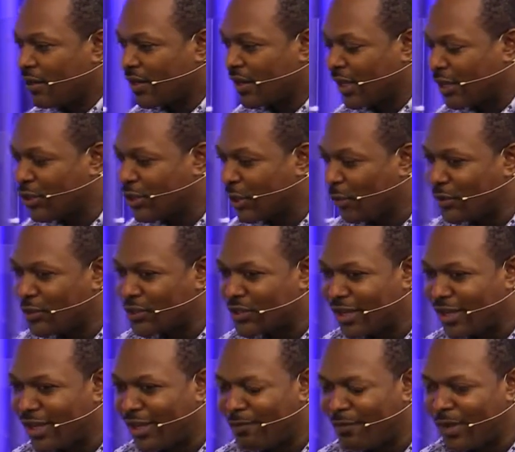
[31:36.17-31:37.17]
Can someone
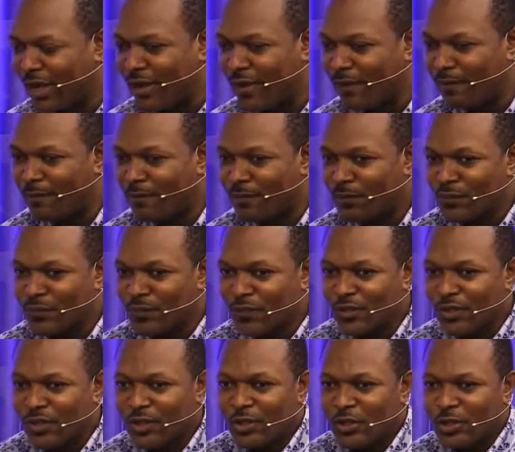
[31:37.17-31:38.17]
say amen? amen?
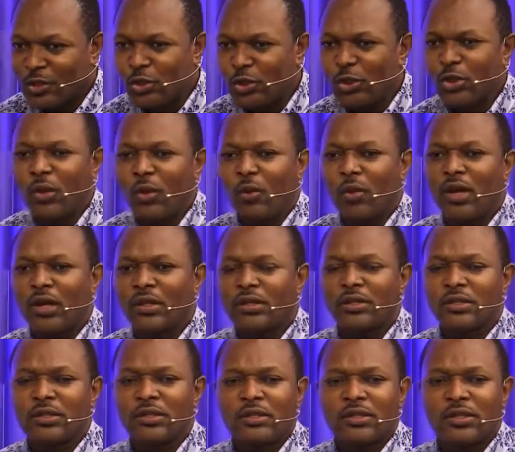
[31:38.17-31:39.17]
Do you know what?
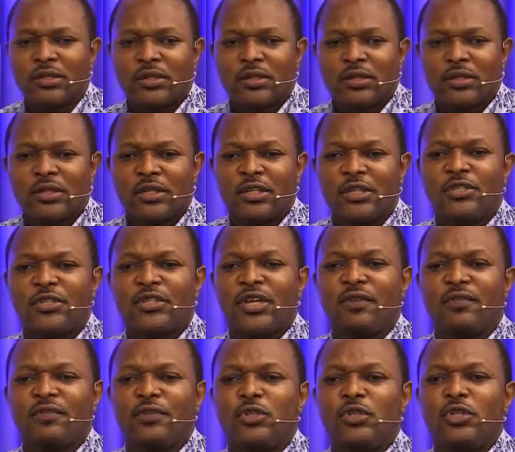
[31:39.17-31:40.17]
The
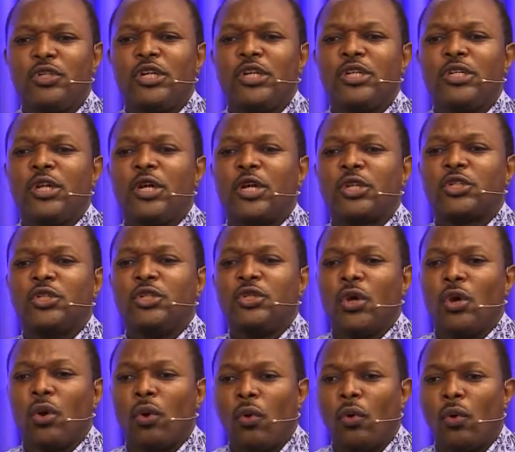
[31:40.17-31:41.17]
devil did not
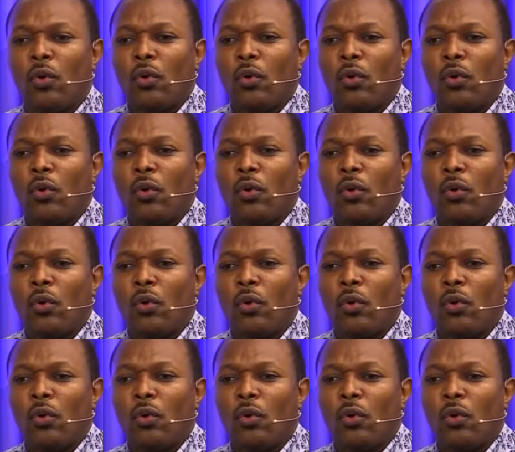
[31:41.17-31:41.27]
know.